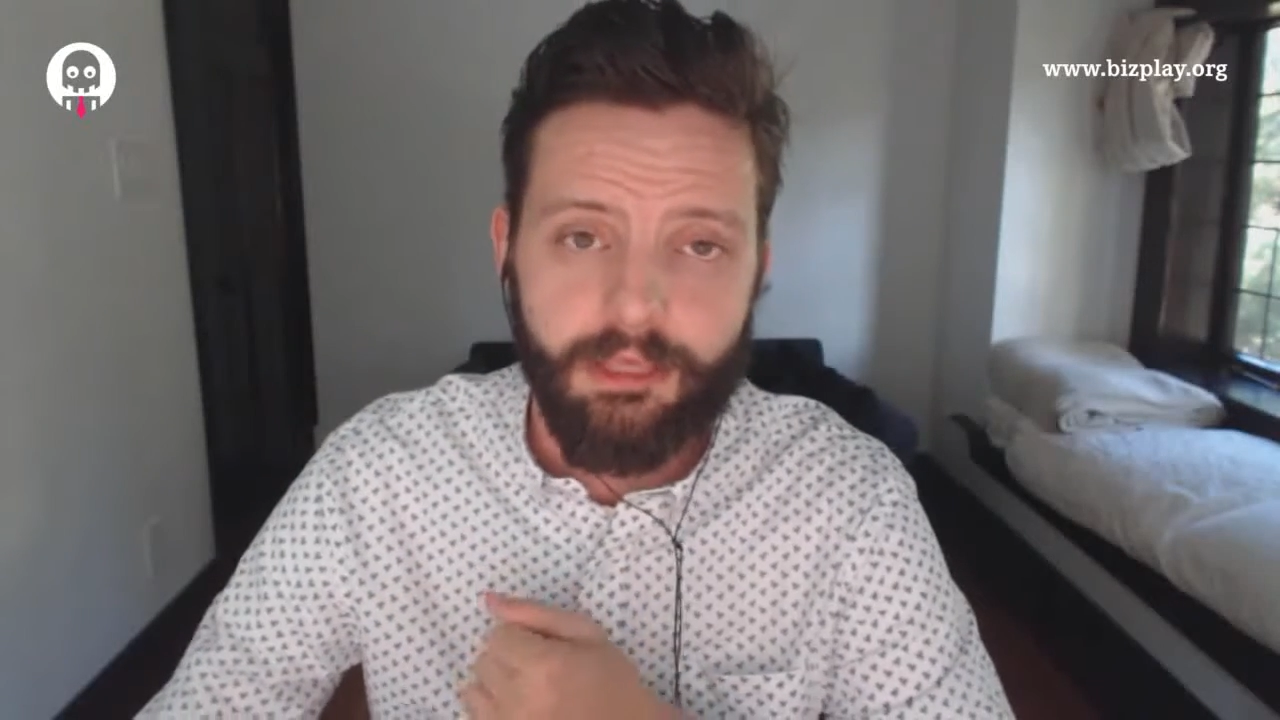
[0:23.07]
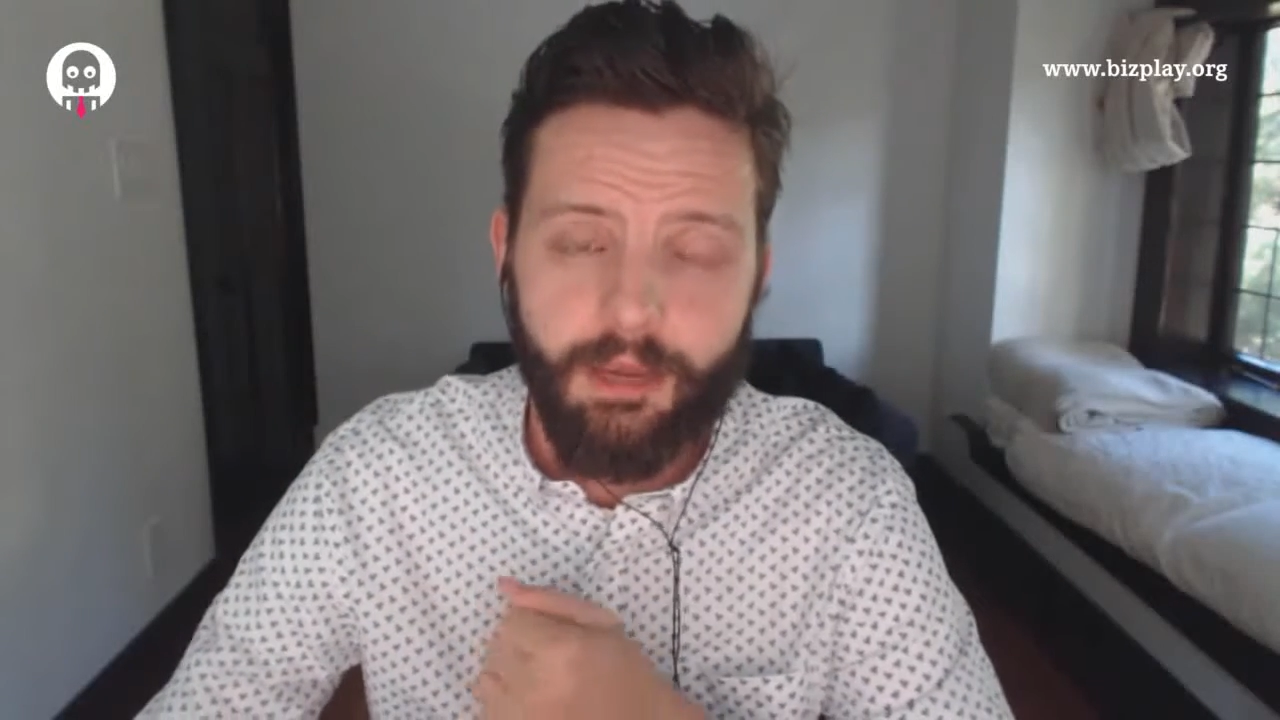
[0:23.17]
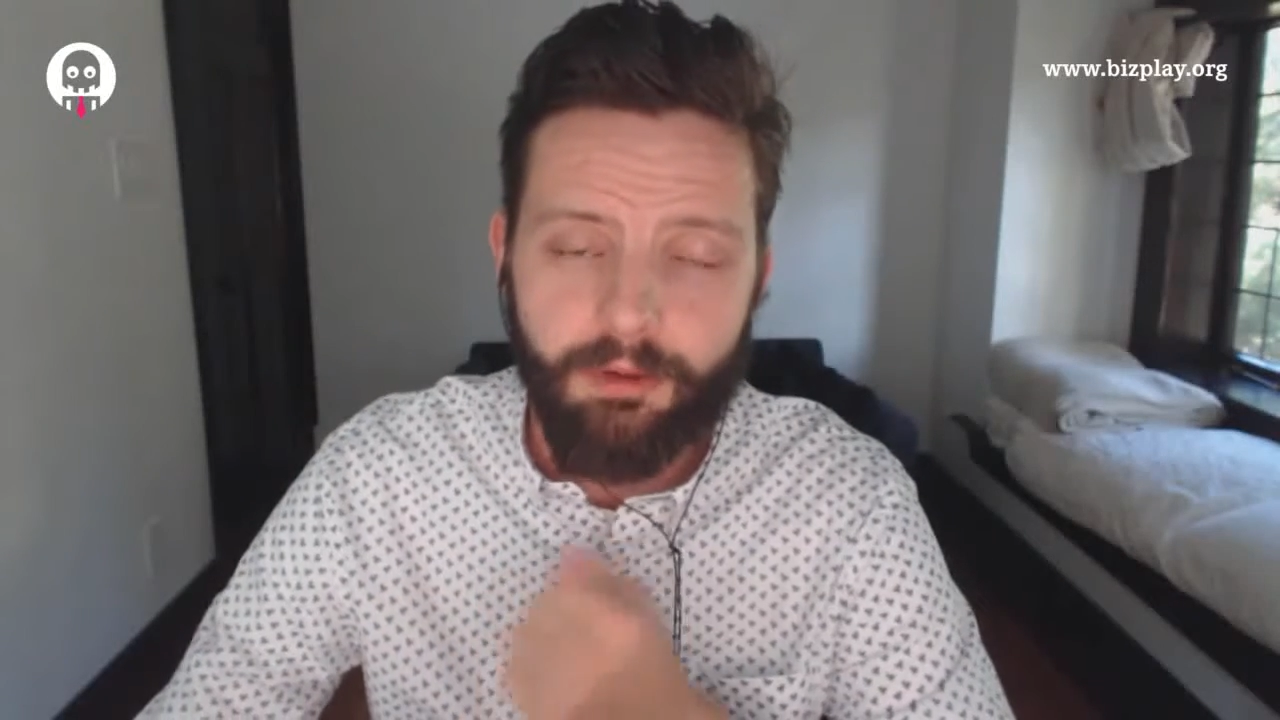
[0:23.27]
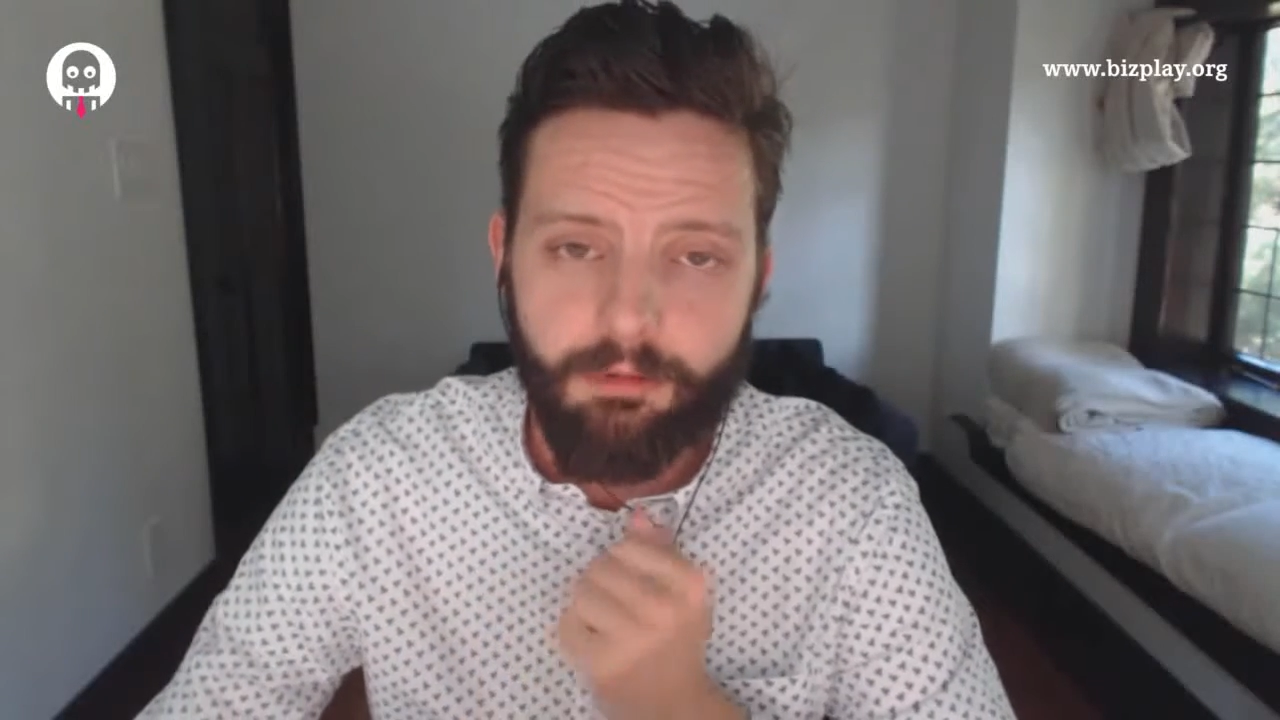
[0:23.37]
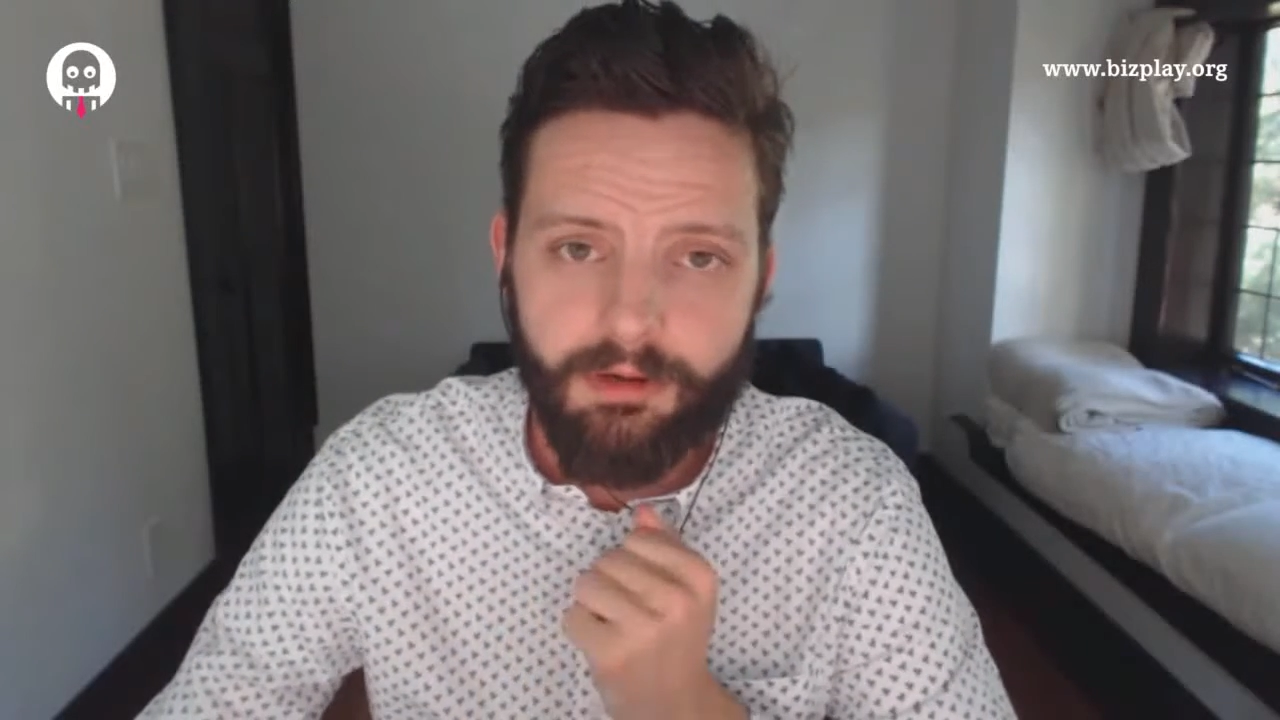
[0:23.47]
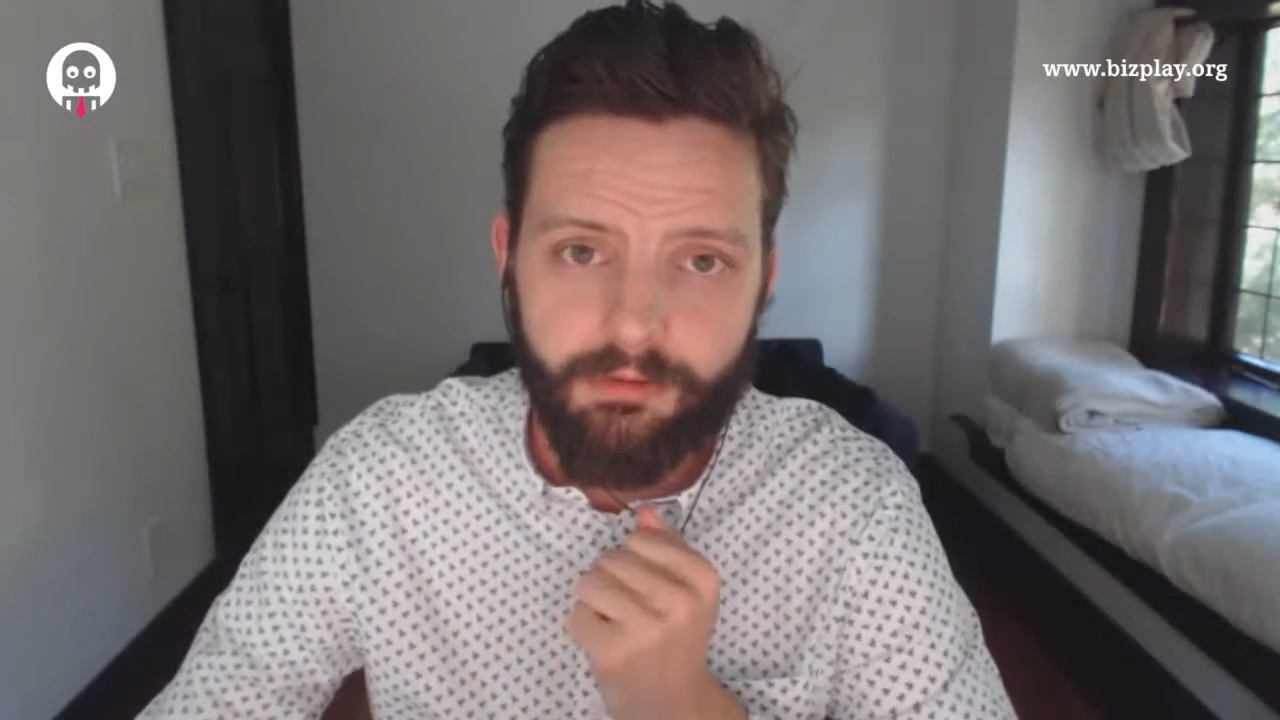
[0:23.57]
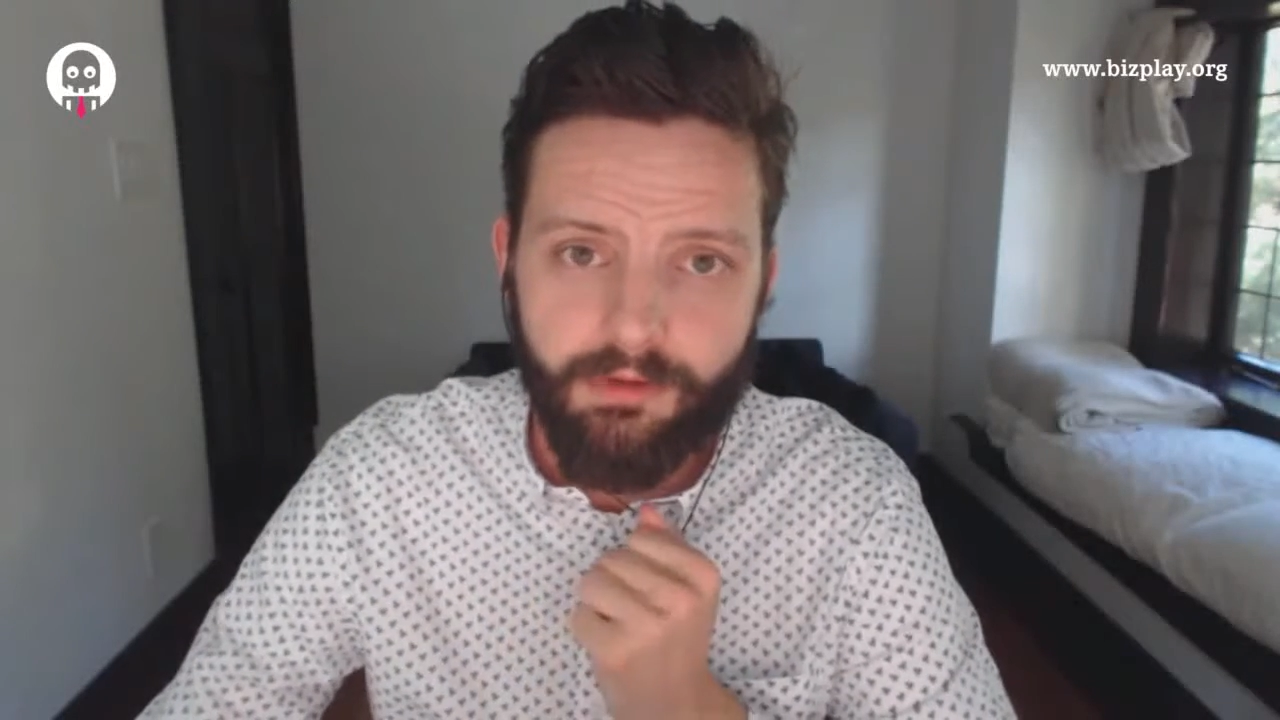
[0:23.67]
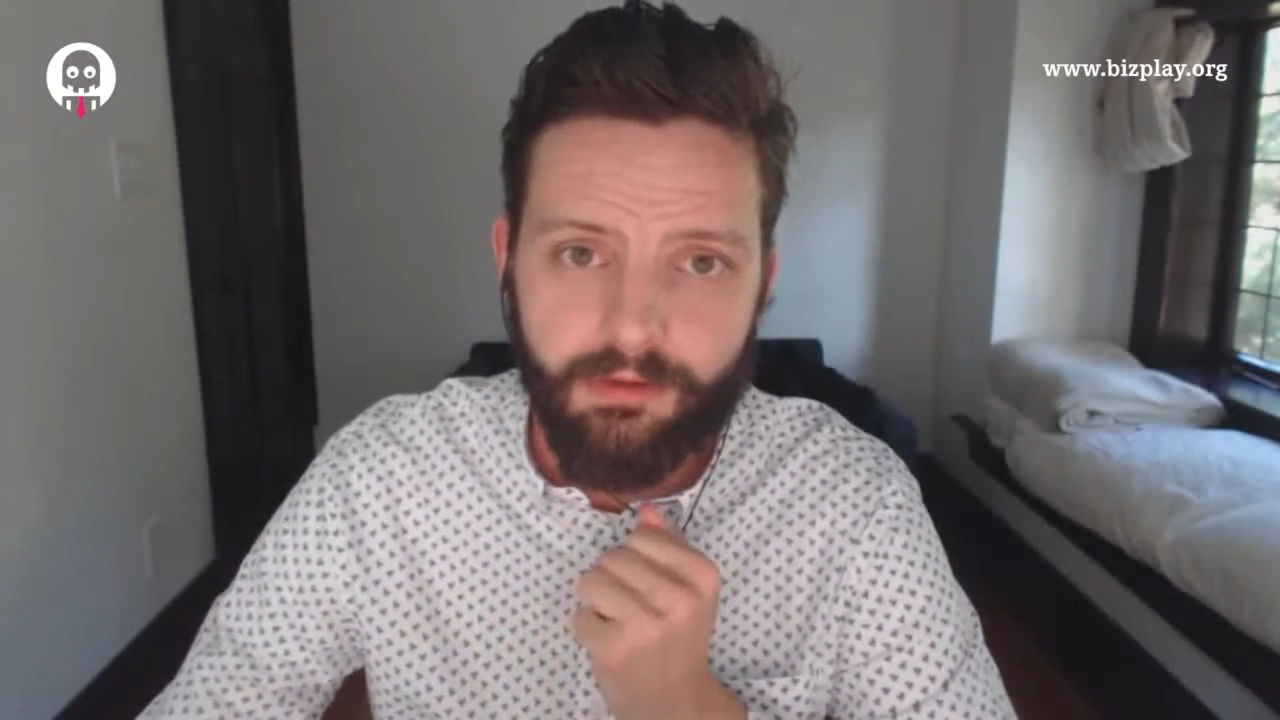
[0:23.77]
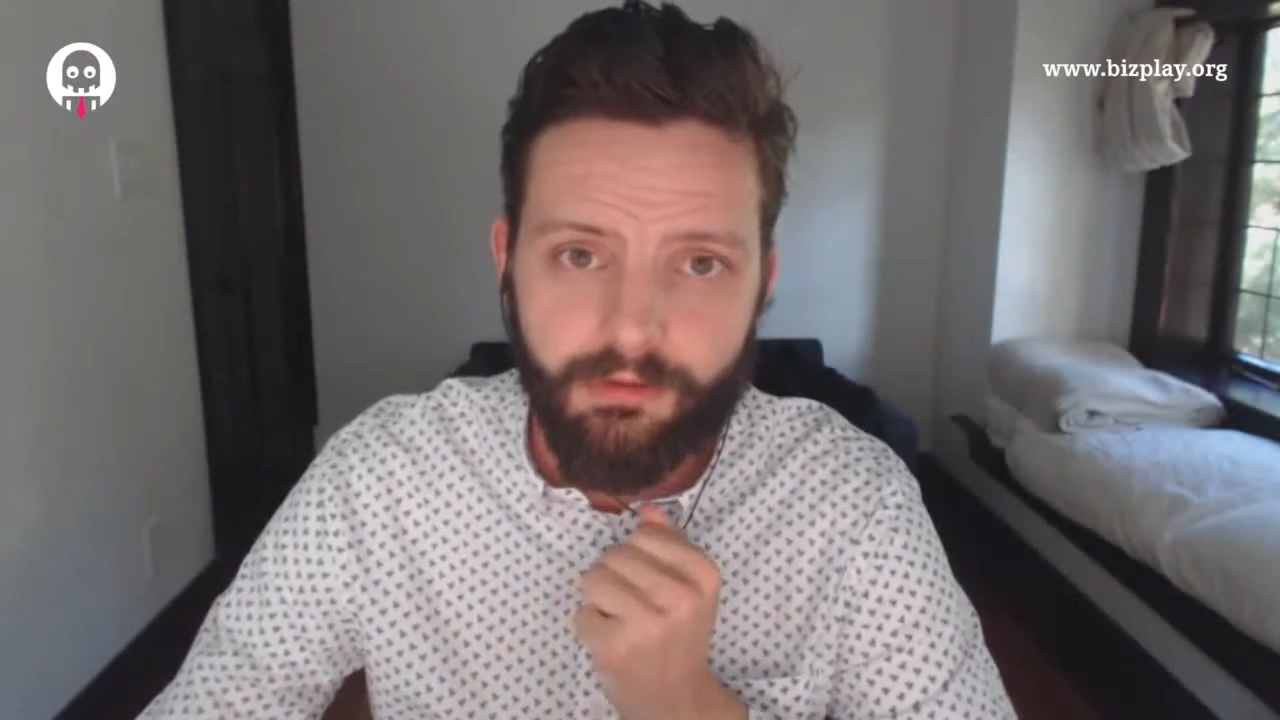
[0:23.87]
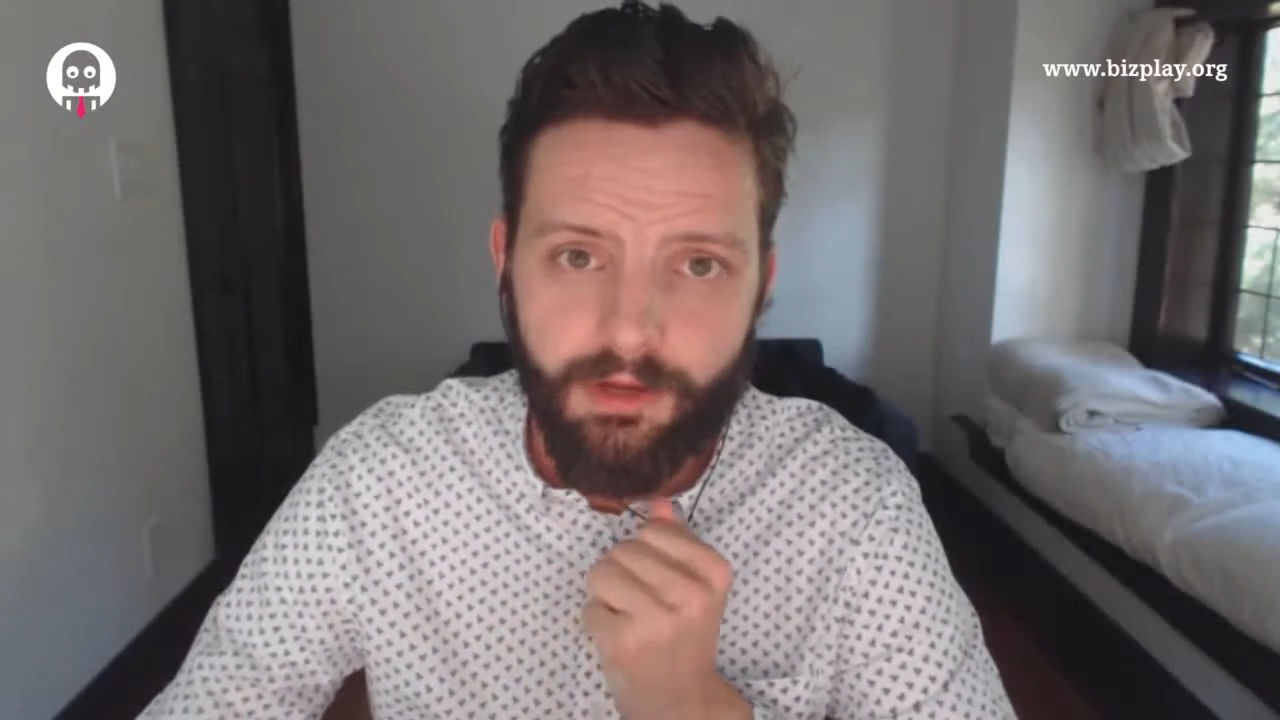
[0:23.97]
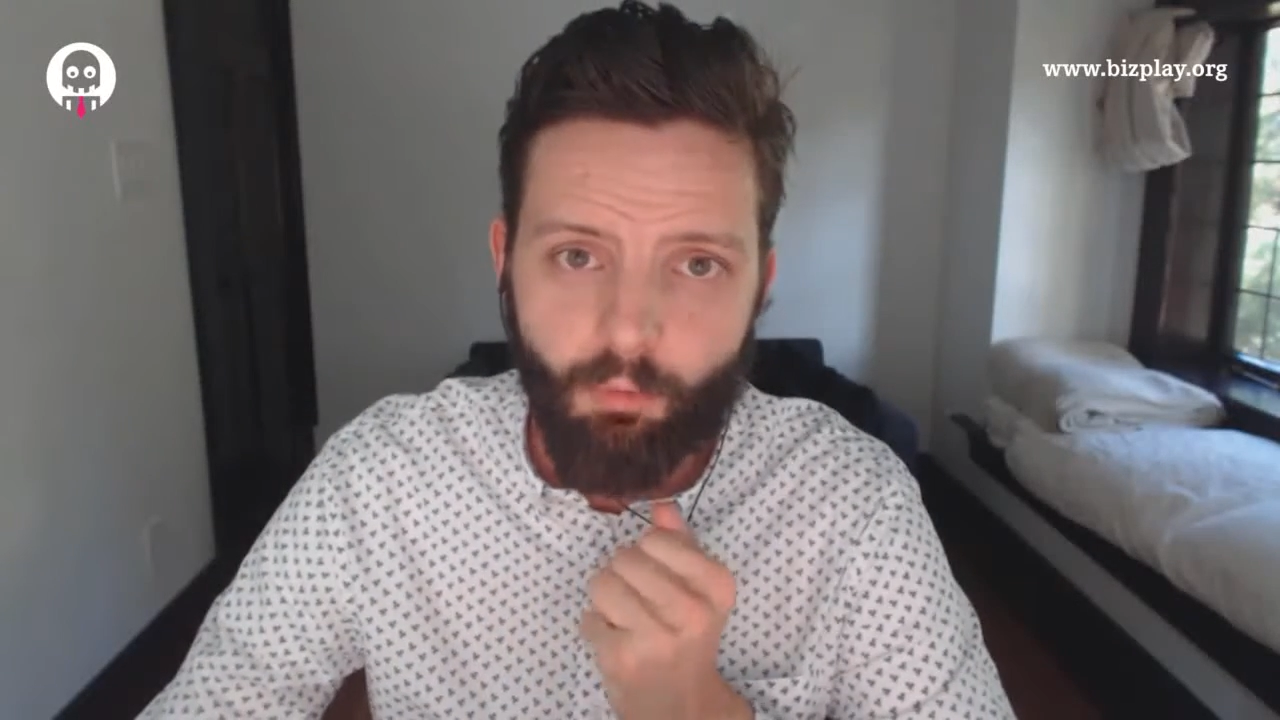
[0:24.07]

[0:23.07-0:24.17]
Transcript: I'm going to be discussing